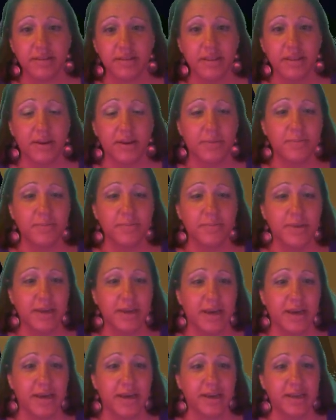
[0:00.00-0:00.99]
Nope,
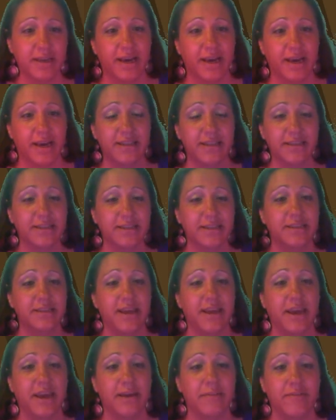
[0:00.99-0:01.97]
yeah, and that's his
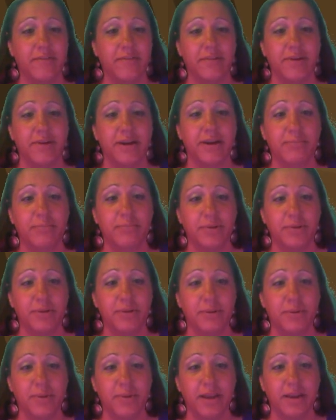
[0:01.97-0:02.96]
name, everyone.
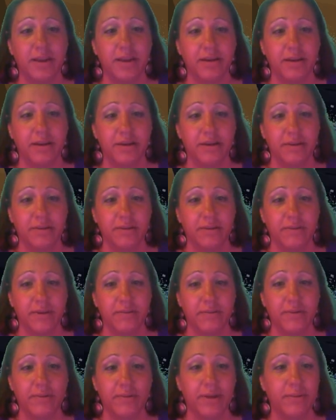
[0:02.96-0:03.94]
Blue Wendigo. If you
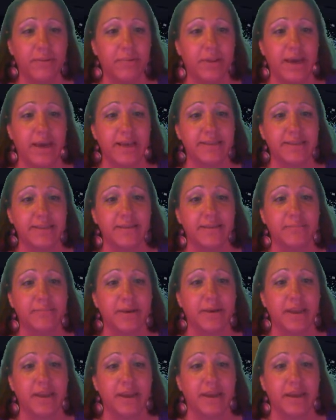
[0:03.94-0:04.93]
ever want to play
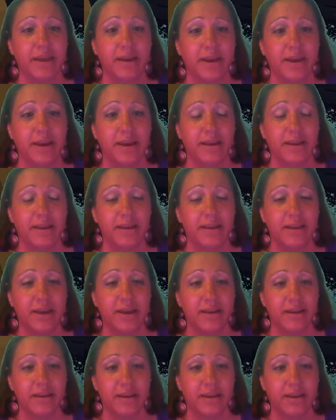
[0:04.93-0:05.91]
somebody and
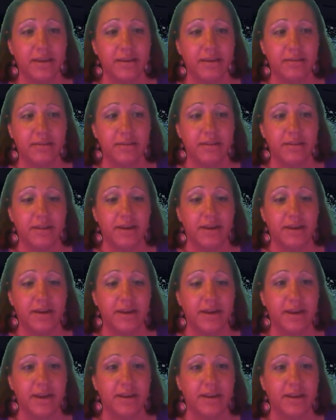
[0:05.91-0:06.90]
get killed a
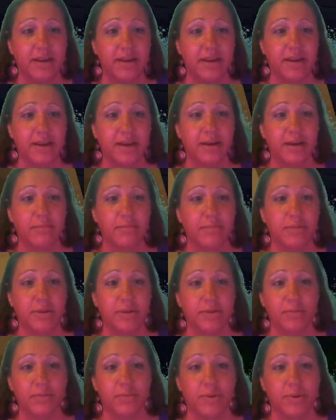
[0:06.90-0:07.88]
lot,
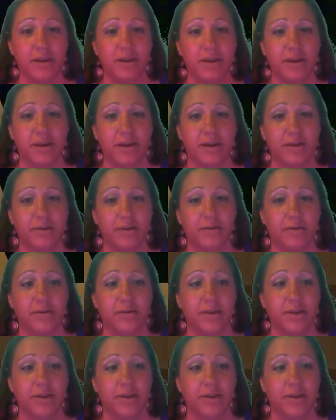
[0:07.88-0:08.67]
Blue Wendigo.